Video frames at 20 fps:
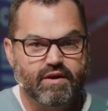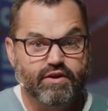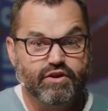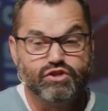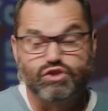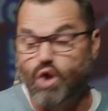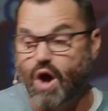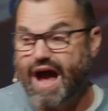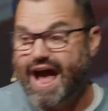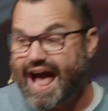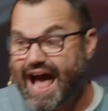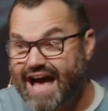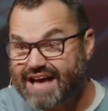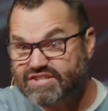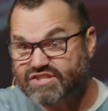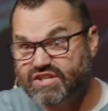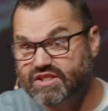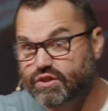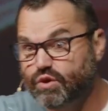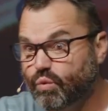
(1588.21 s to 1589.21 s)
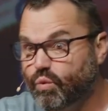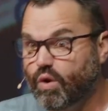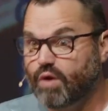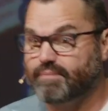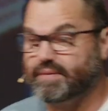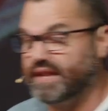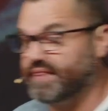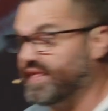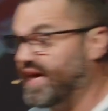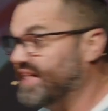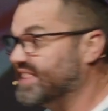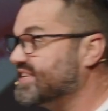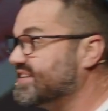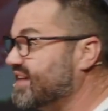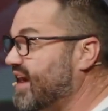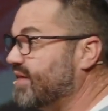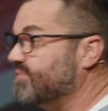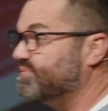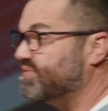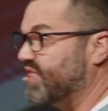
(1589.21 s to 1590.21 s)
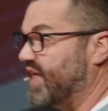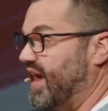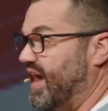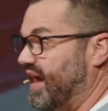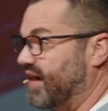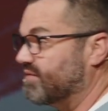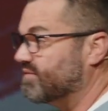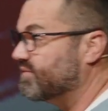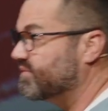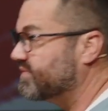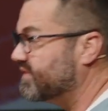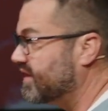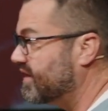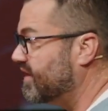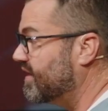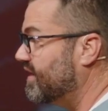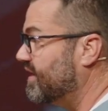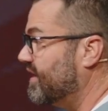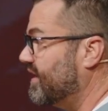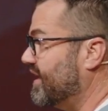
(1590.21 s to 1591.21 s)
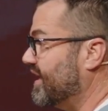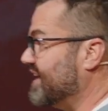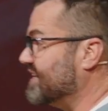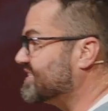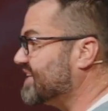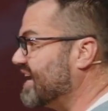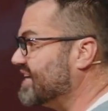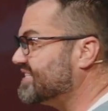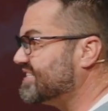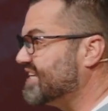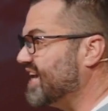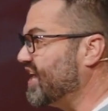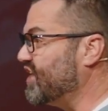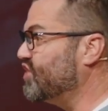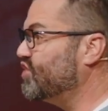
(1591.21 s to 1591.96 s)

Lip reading: So I asked the woman that same thing. As I said,